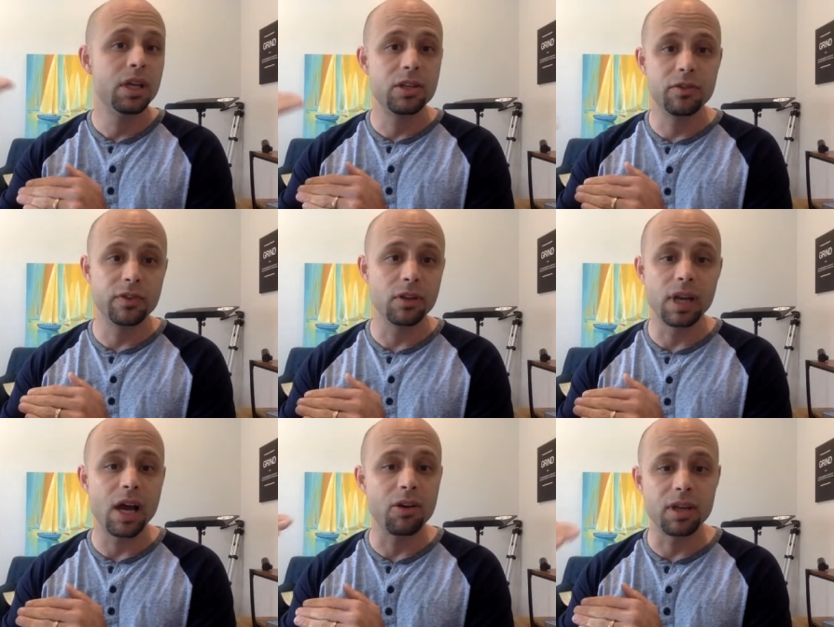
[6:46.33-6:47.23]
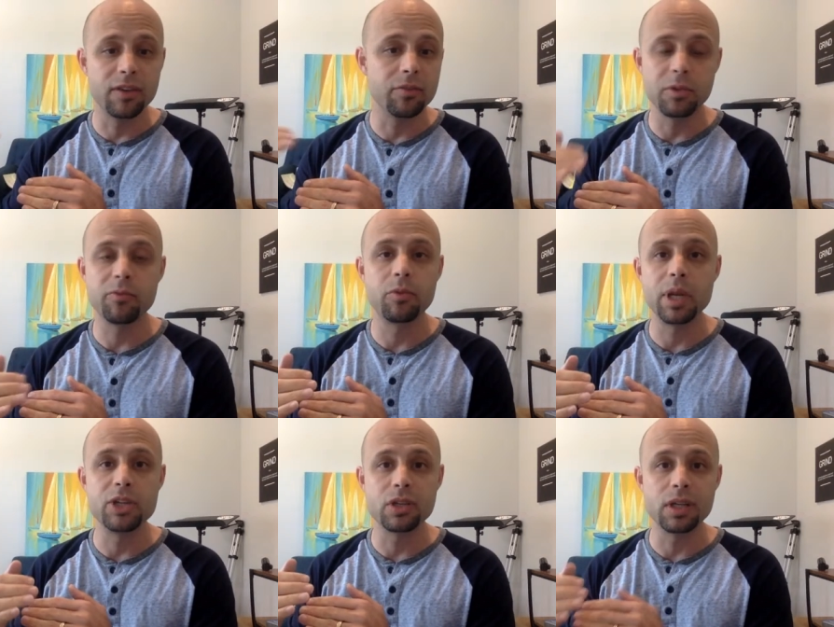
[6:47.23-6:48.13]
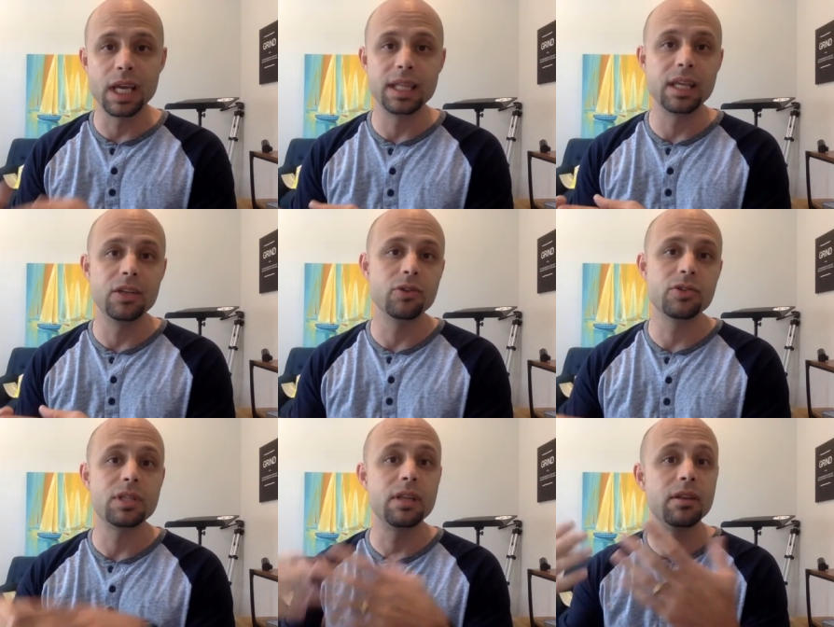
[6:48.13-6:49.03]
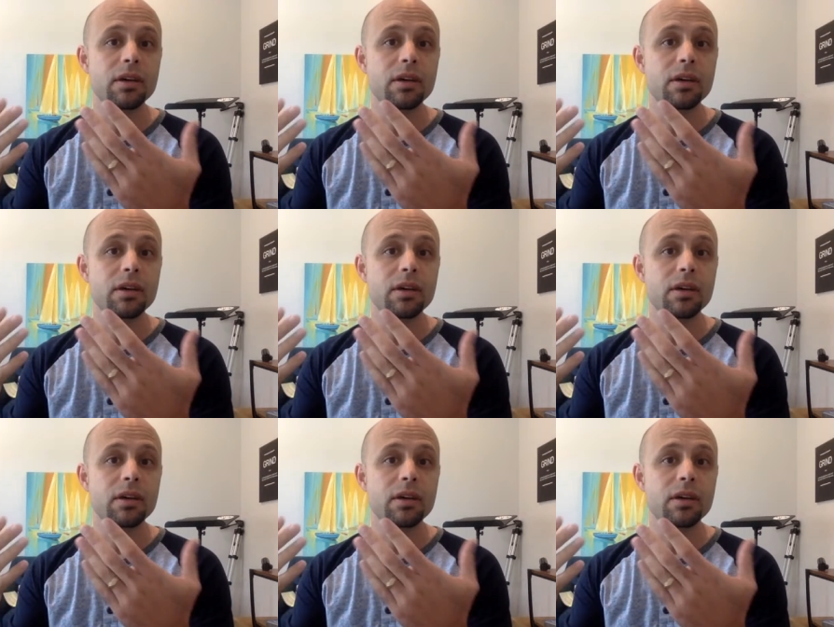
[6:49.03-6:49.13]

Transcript: You fill it out, give them information, and then you'll see